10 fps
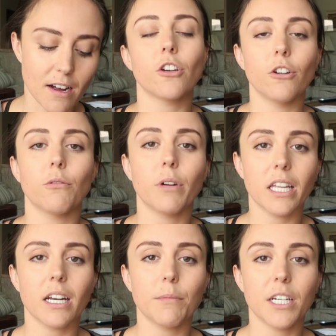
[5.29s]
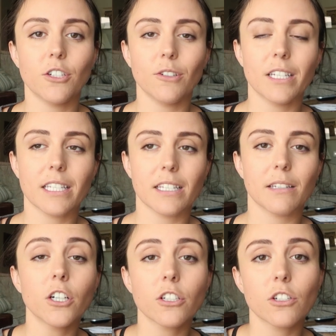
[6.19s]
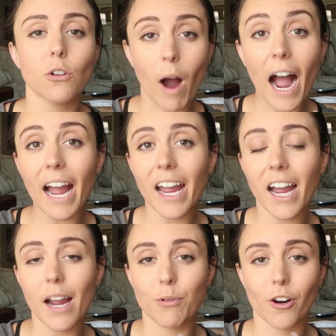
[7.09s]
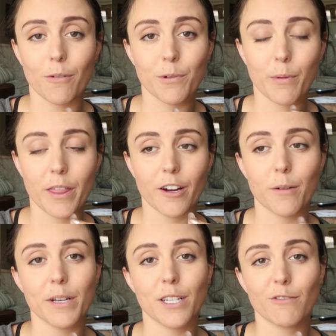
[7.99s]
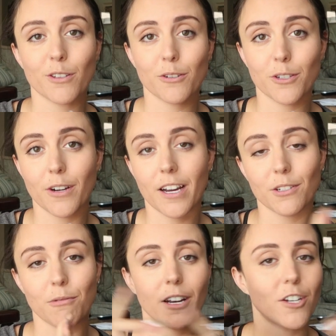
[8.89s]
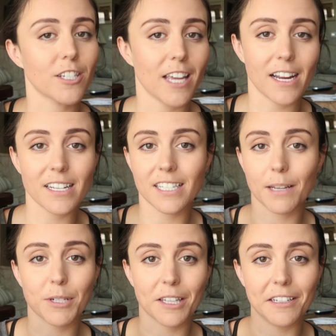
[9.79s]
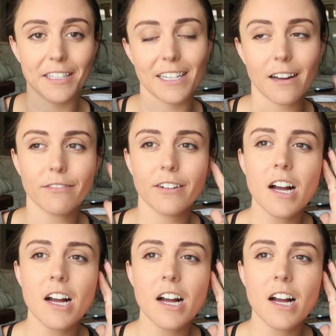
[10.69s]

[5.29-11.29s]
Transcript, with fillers: So the way that I'm going to do this is first, why I broke up with my therapist, for those of you guys who want to just like skip to the good stuff.